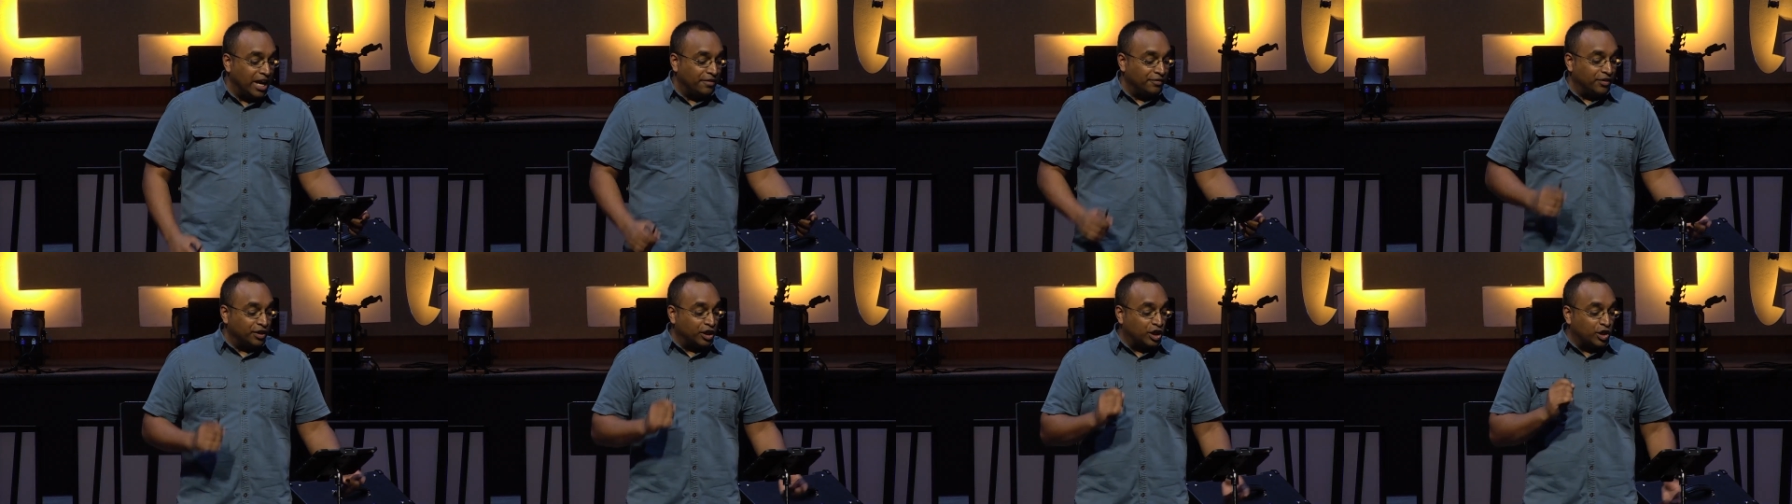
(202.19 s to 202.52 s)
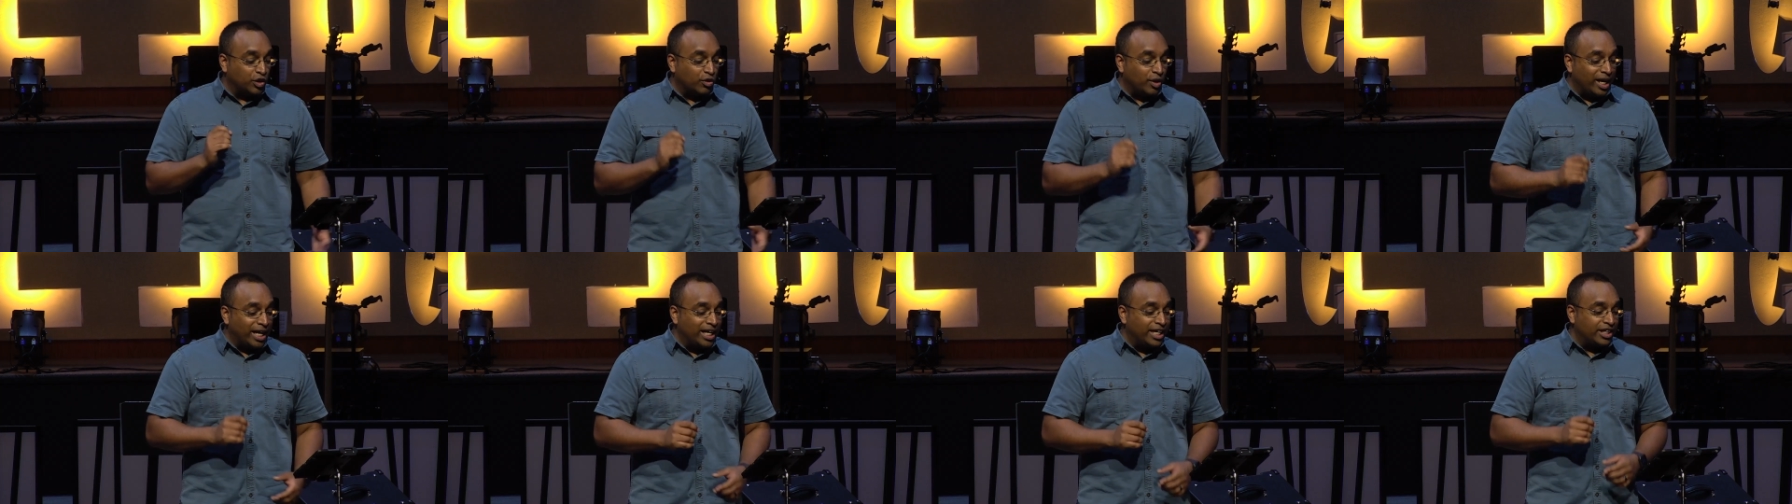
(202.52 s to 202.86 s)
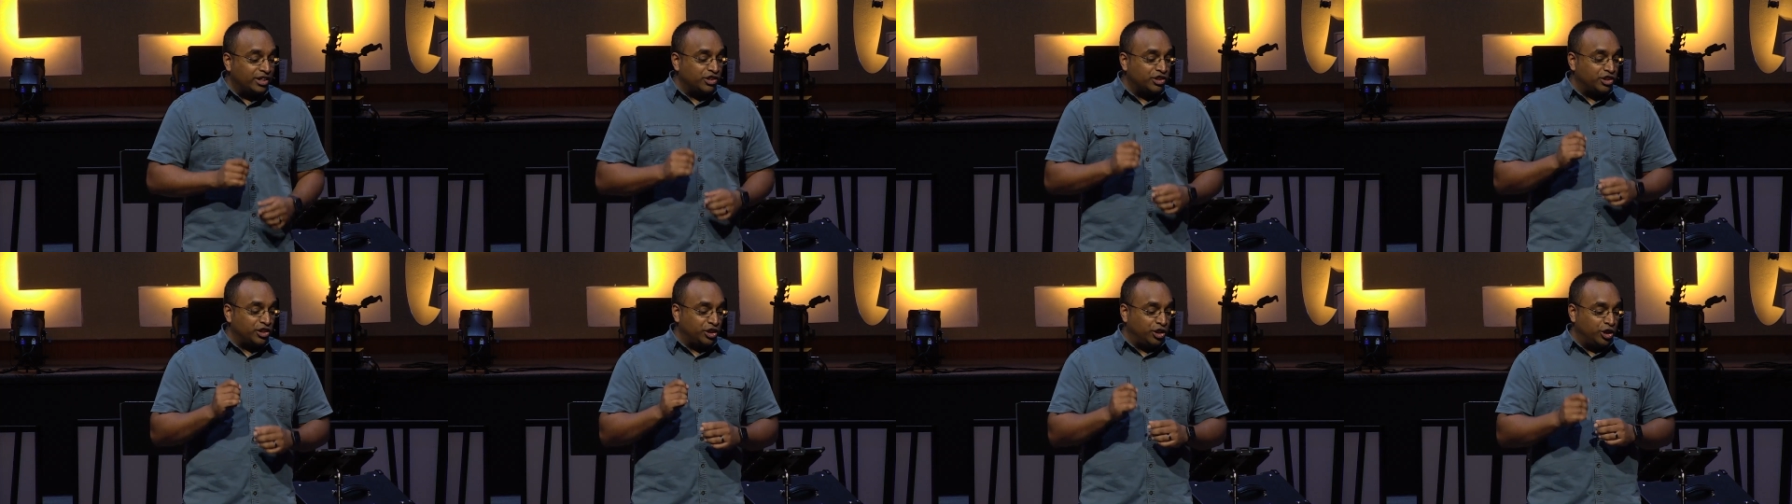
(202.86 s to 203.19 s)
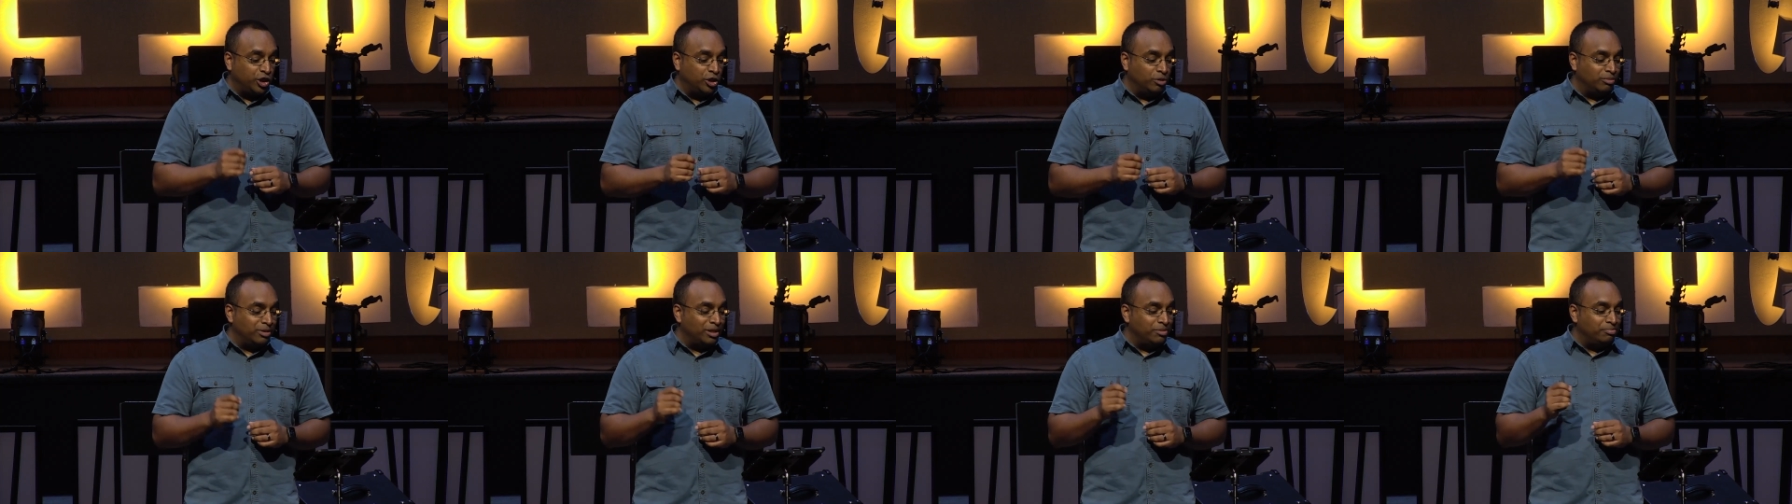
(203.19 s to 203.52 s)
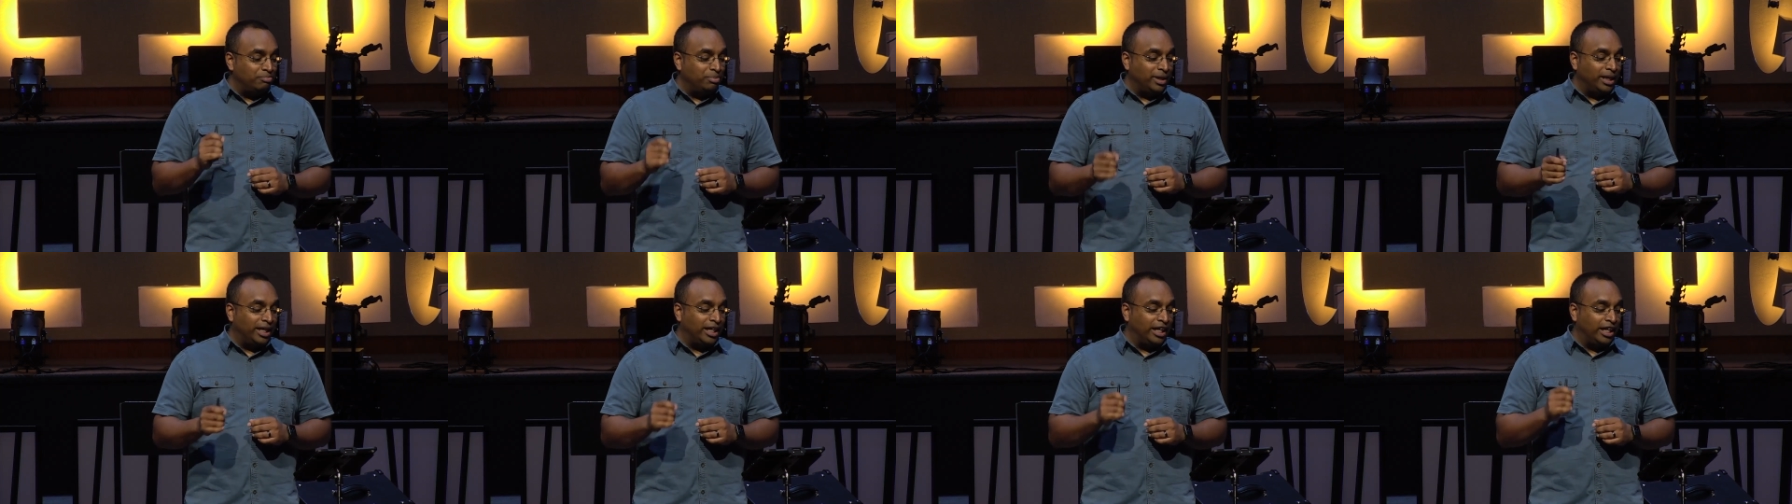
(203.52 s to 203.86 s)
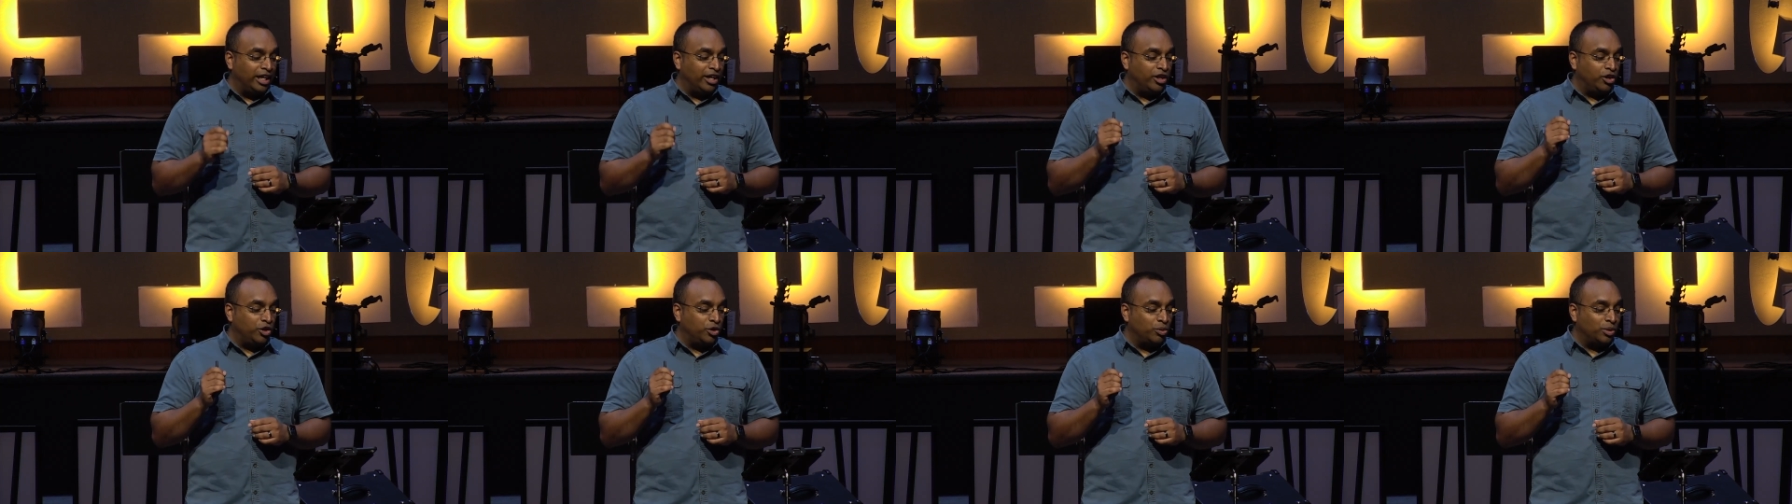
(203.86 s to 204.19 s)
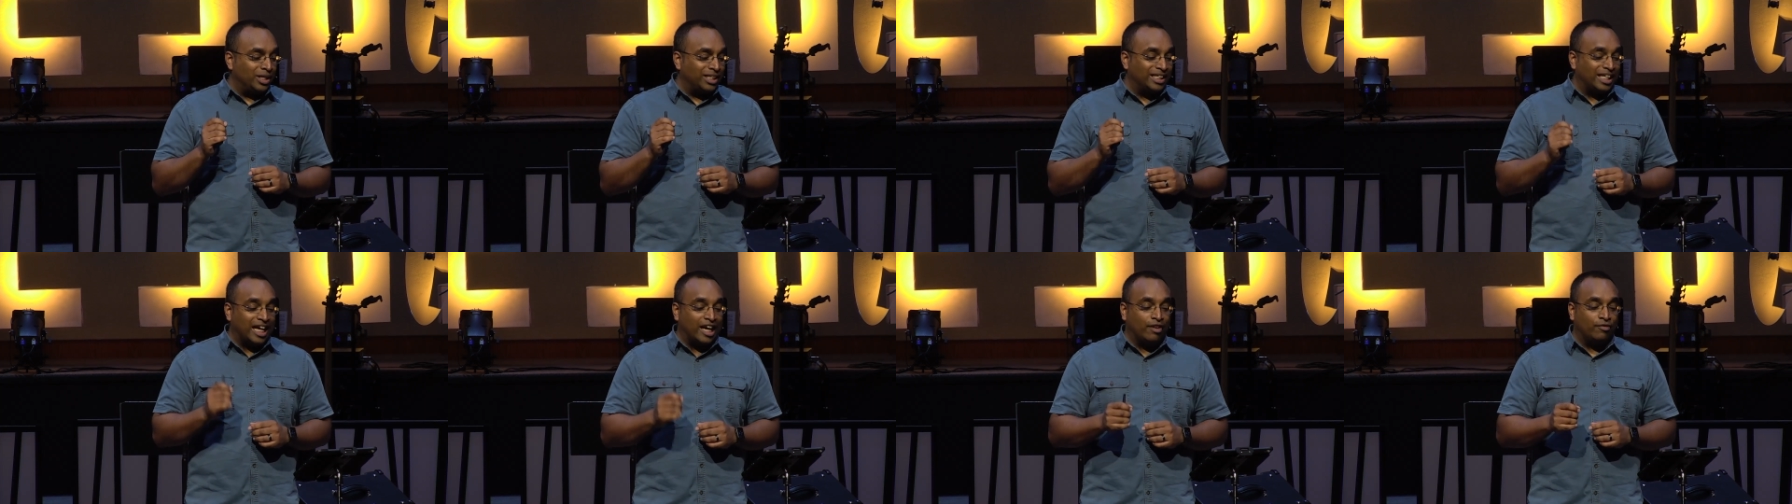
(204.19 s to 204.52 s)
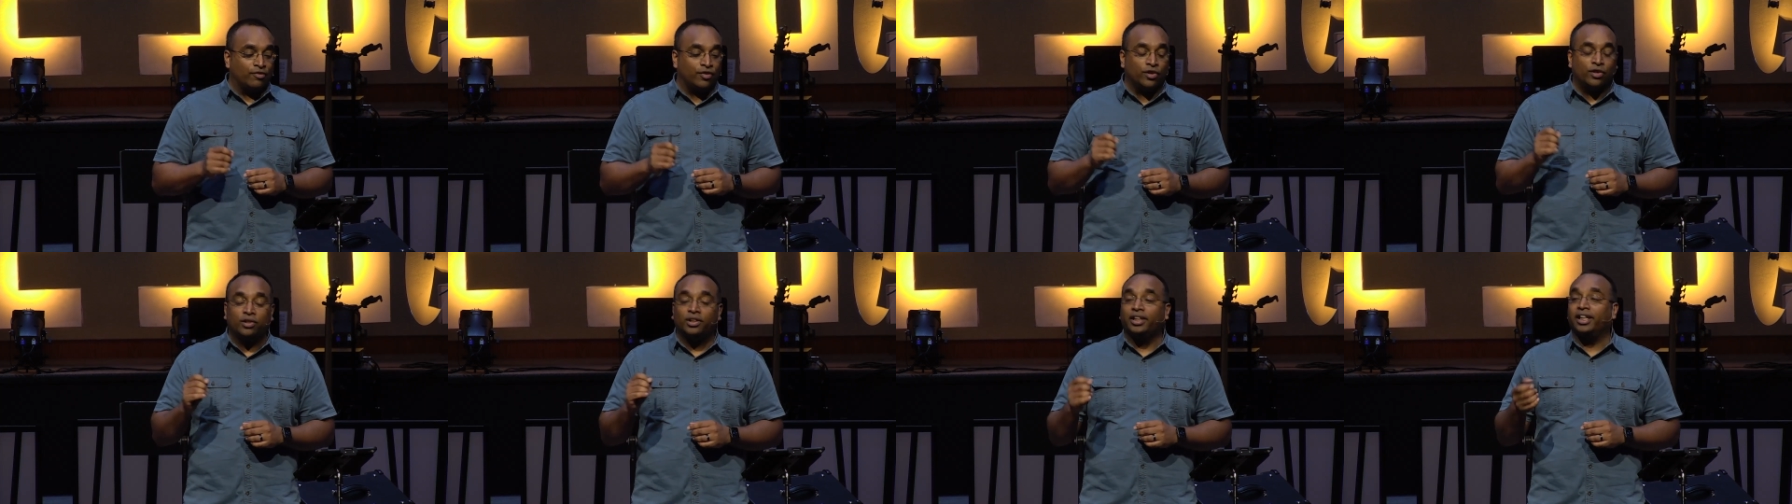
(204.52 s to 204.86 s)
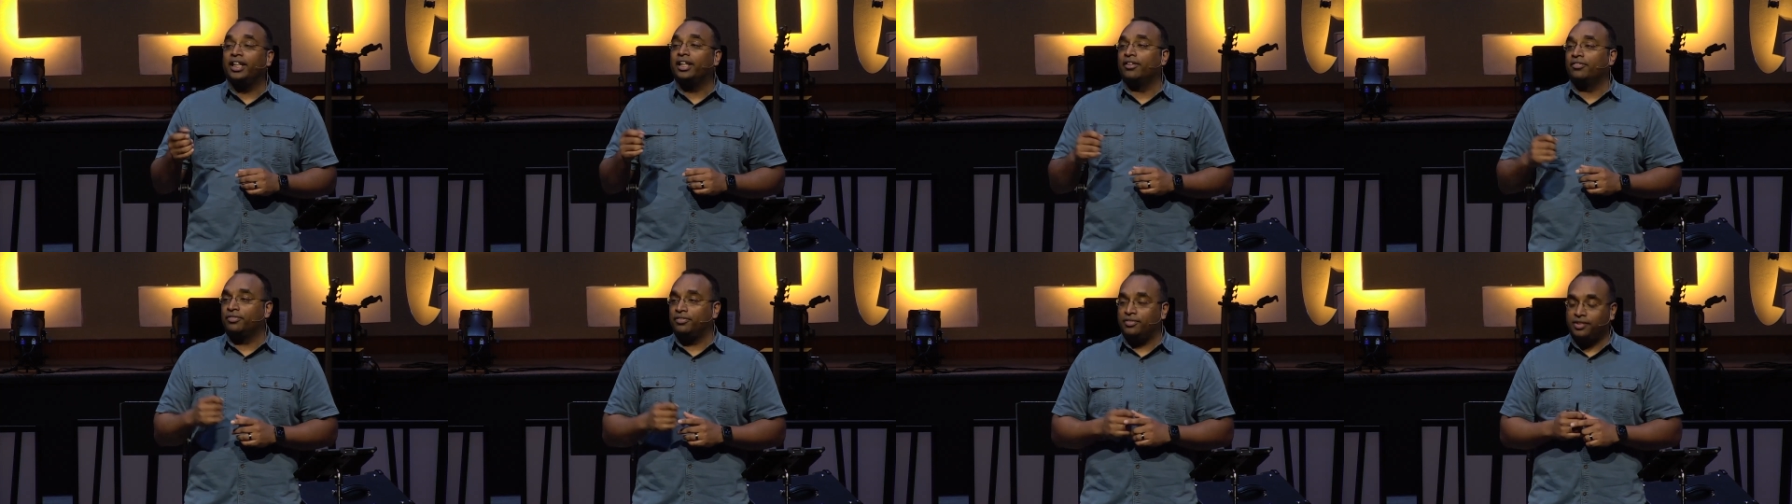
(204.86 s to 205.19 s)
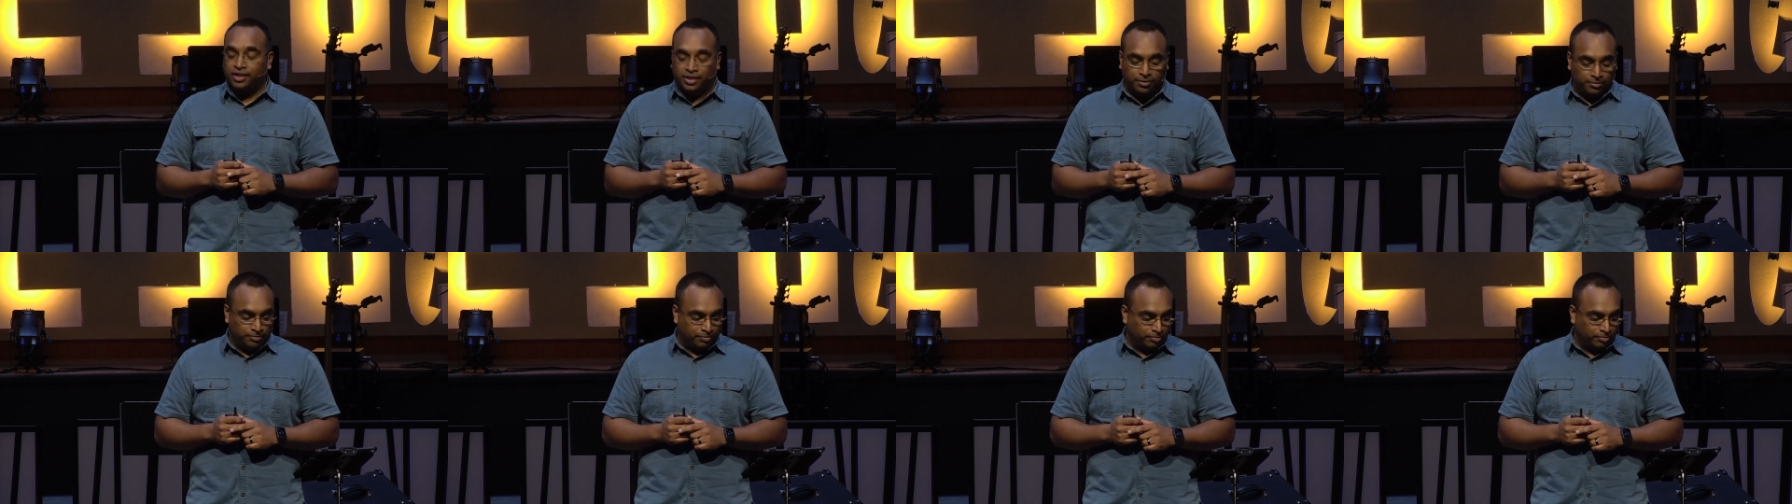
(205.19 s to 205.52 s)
the greatest human being who has ever lived.